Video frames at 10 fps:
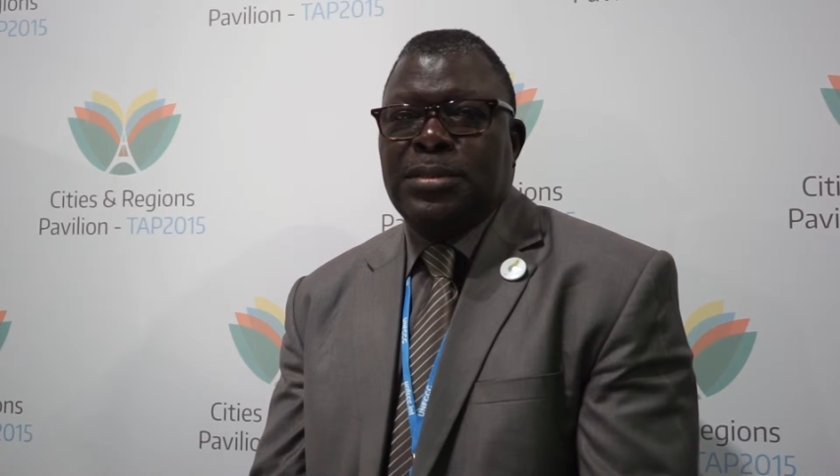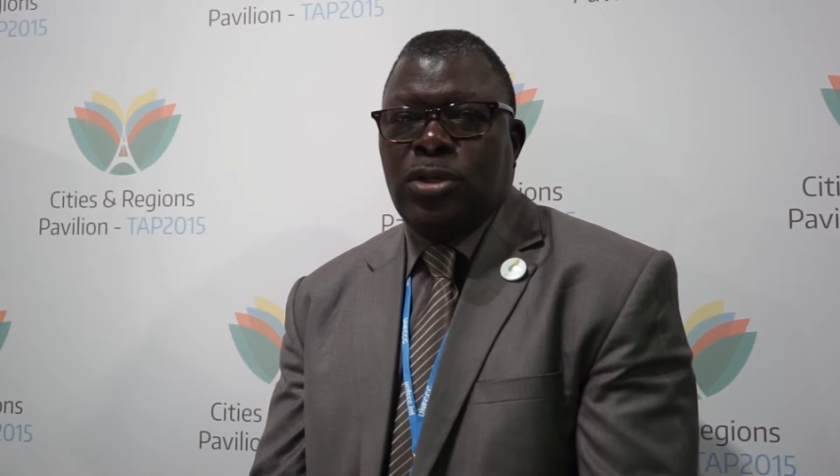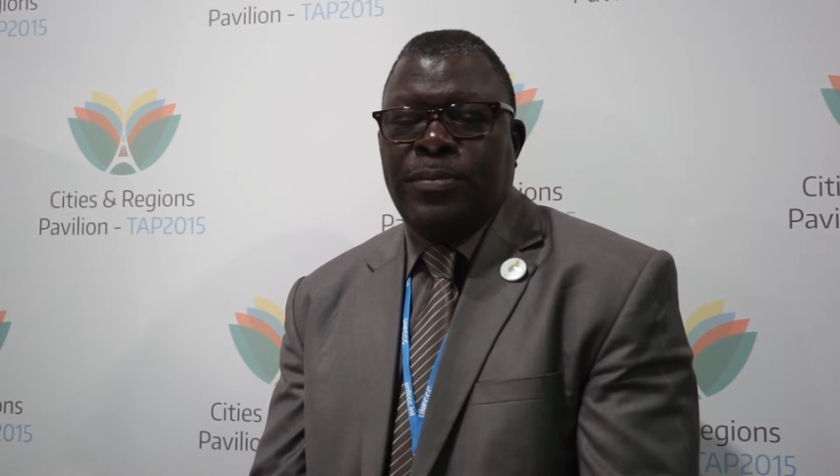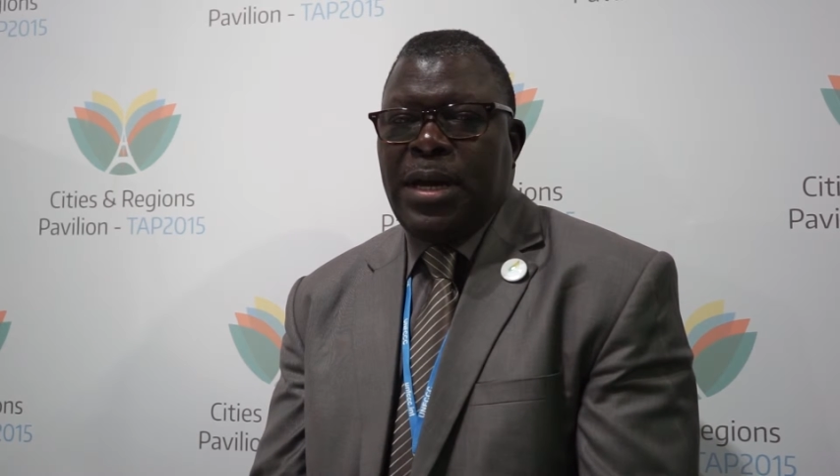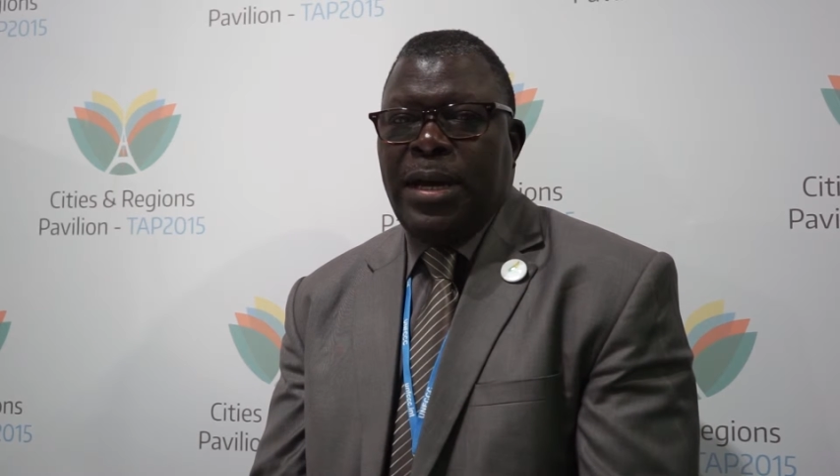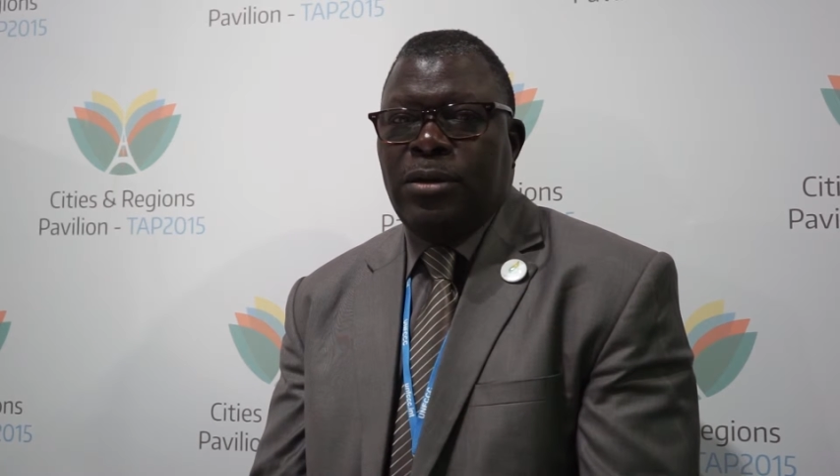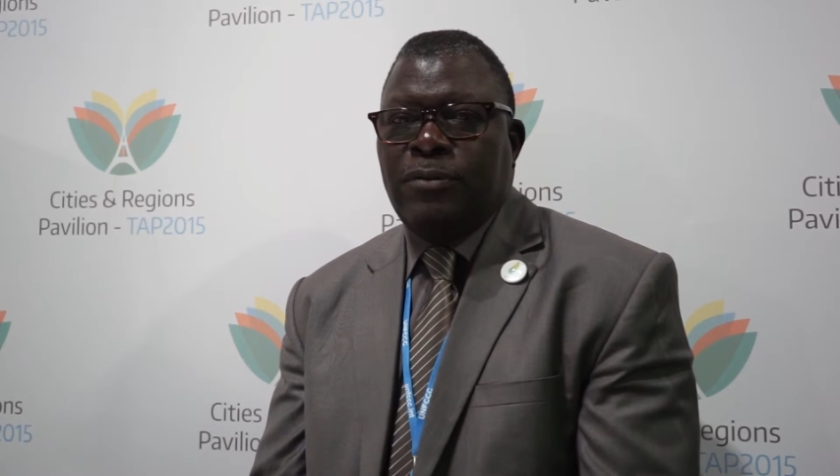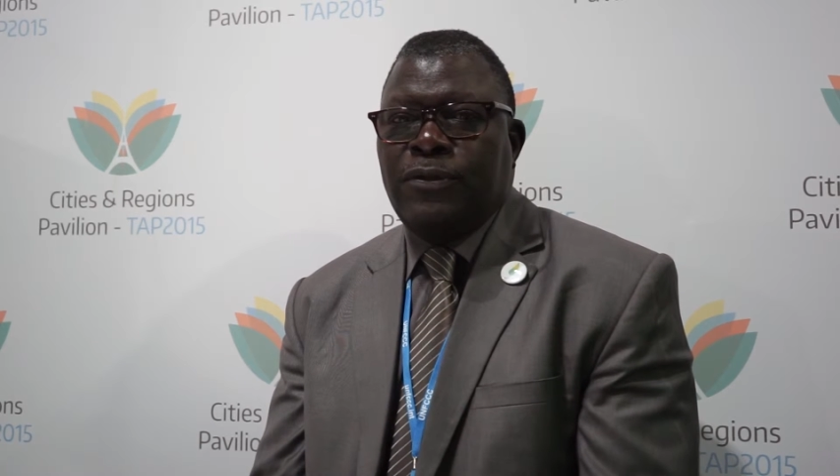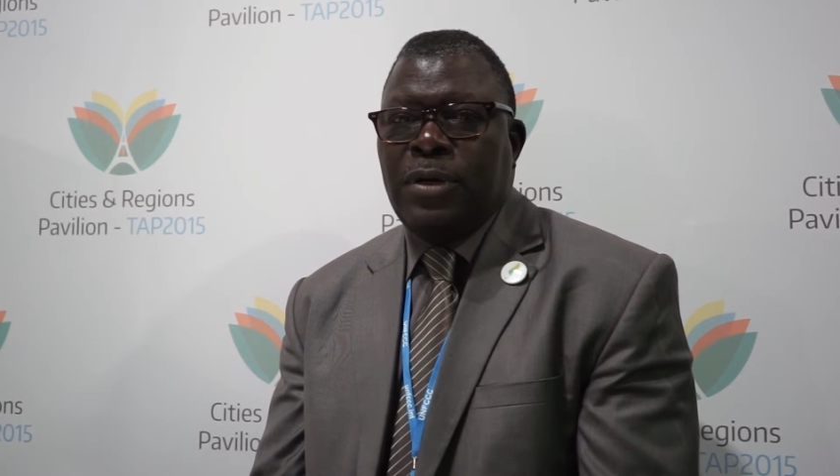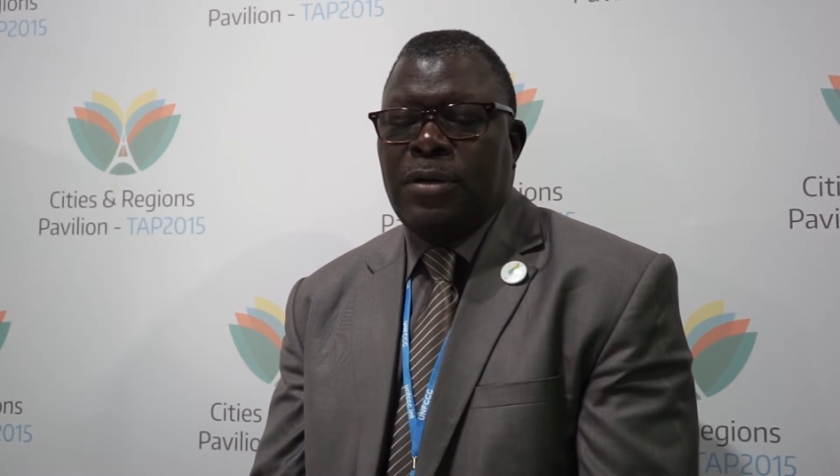some kind
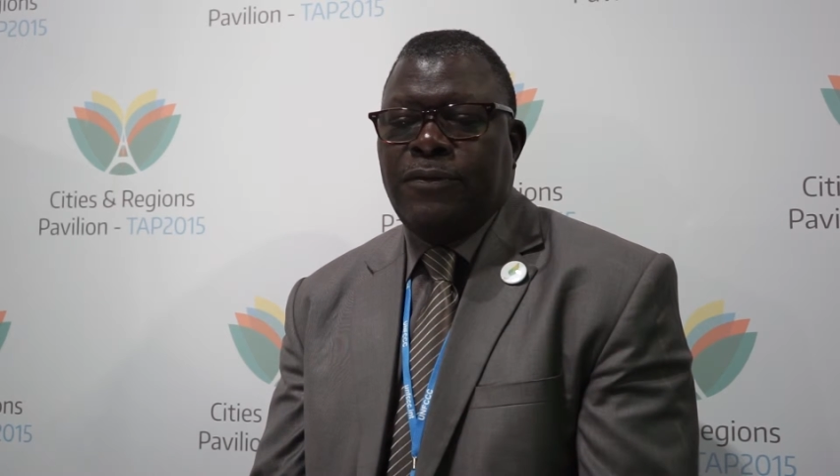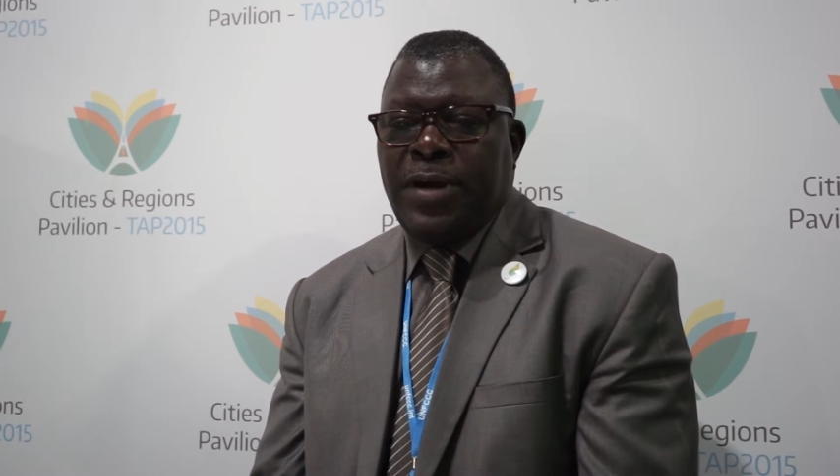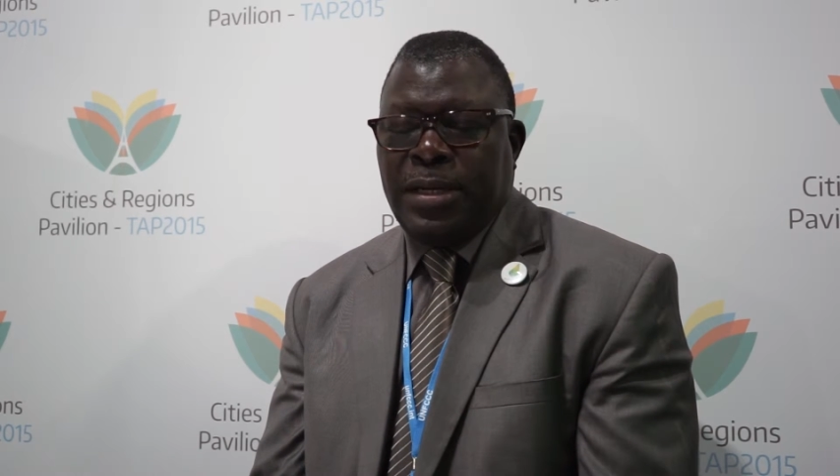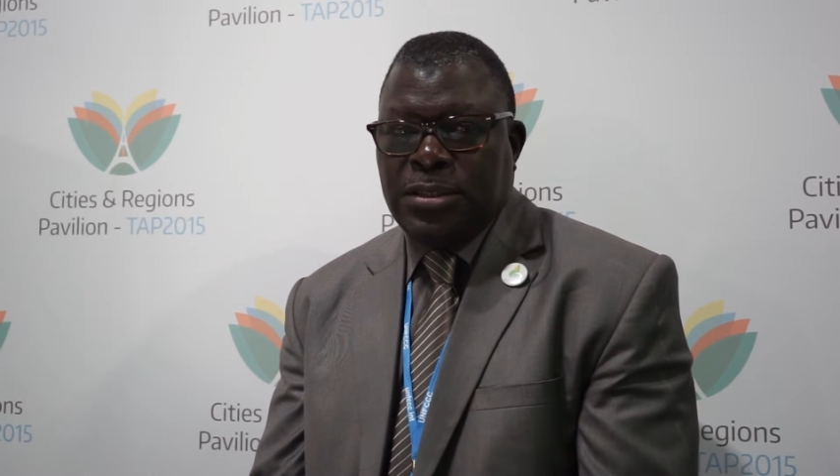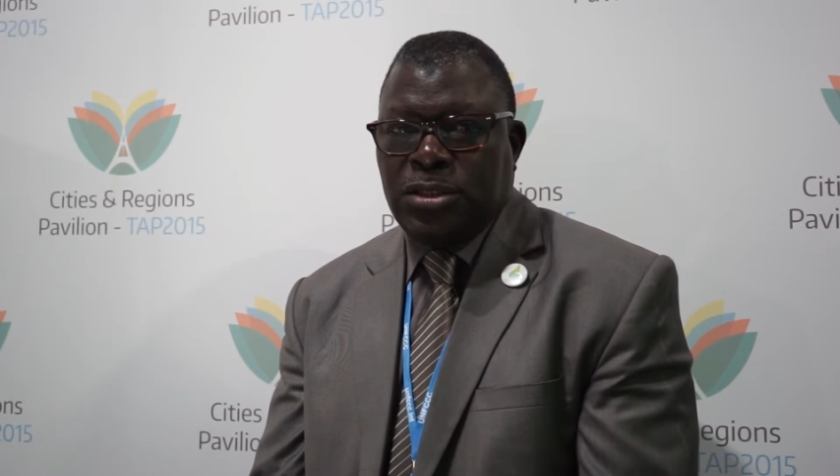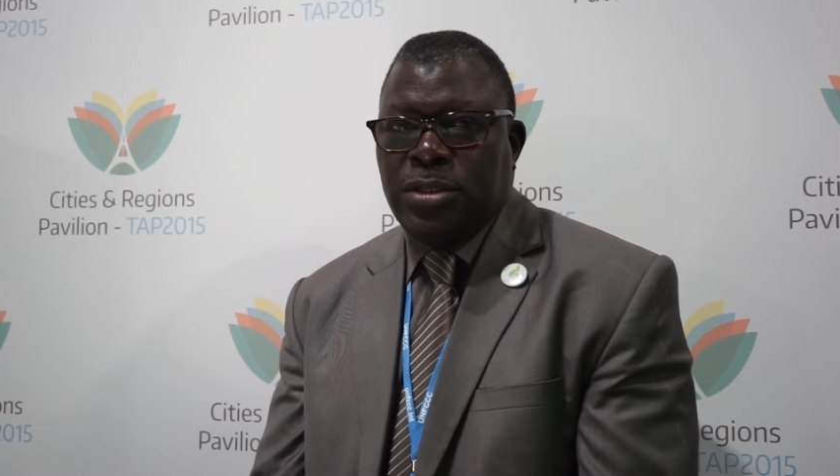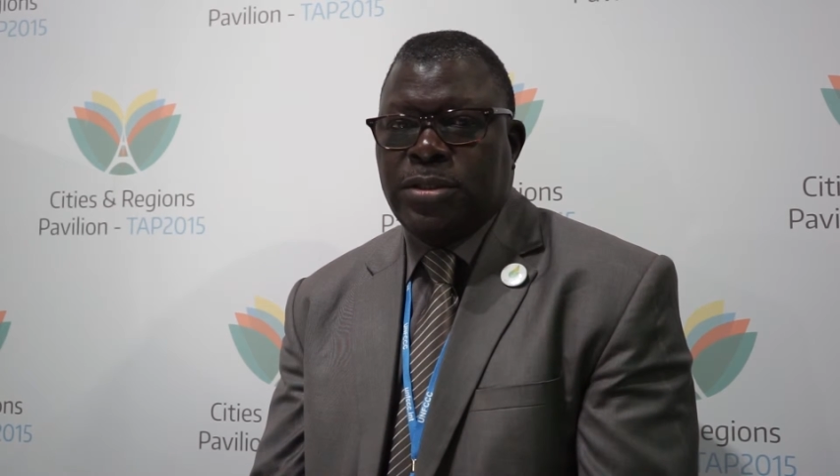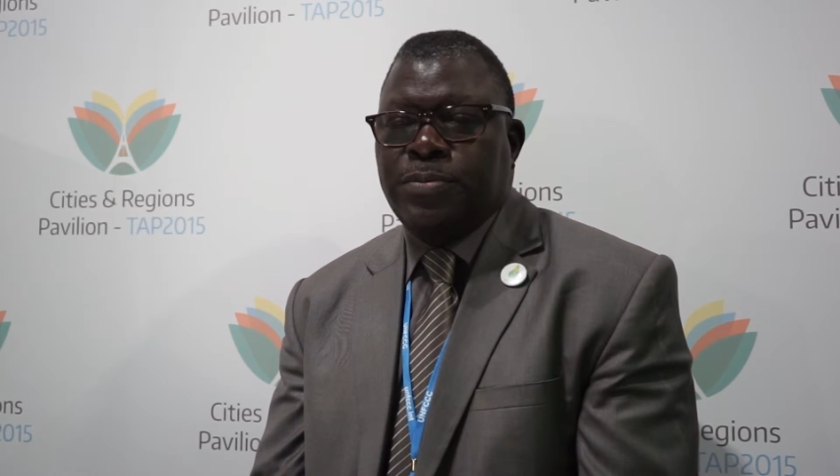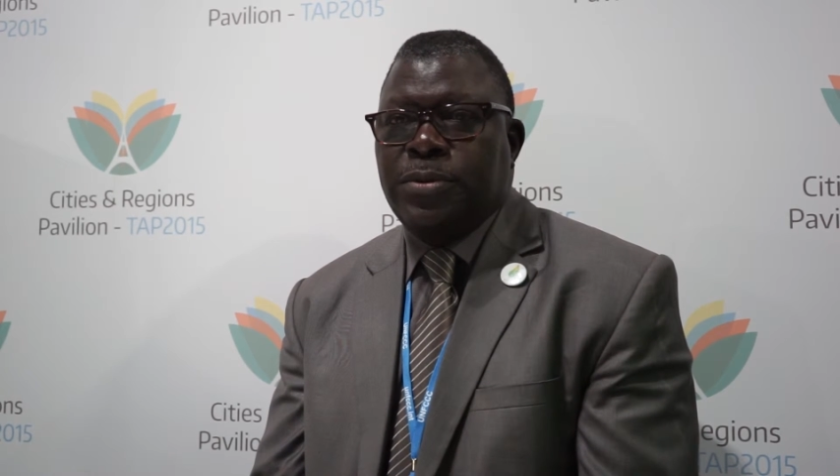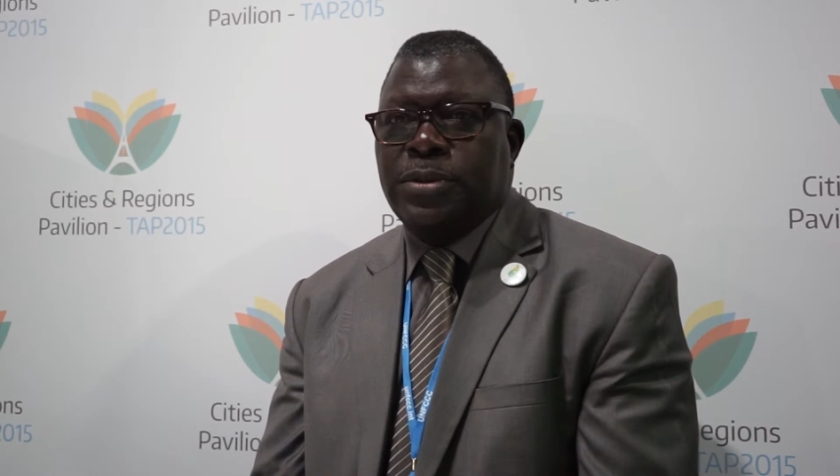of financial
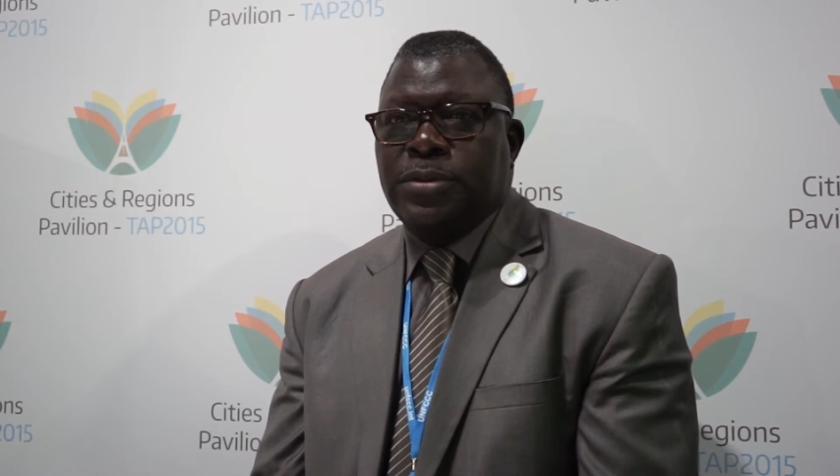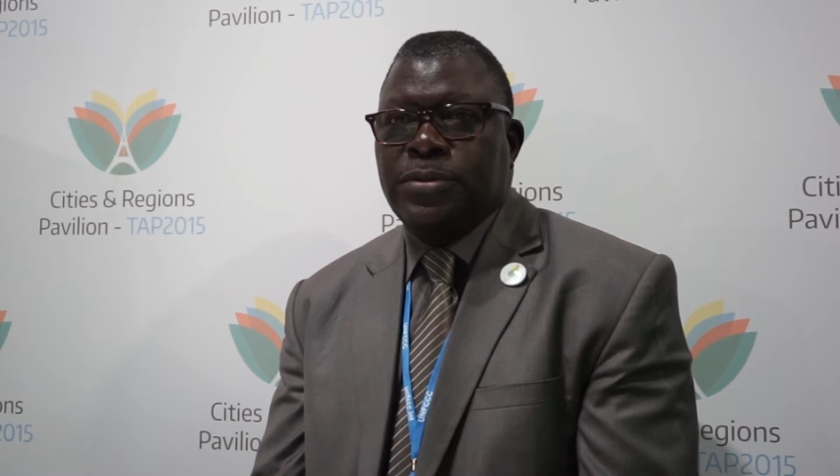support.